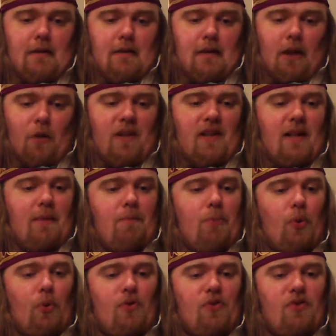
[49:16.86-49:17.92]
with the
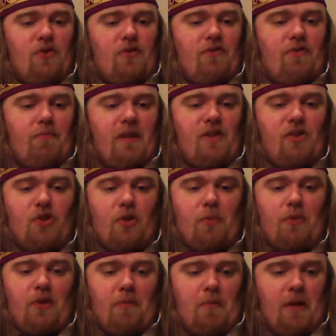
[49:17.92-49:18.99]
importance of
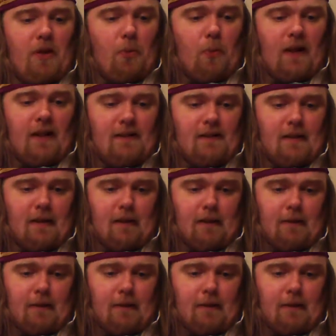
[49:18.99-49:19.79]
midsummer and midwinter.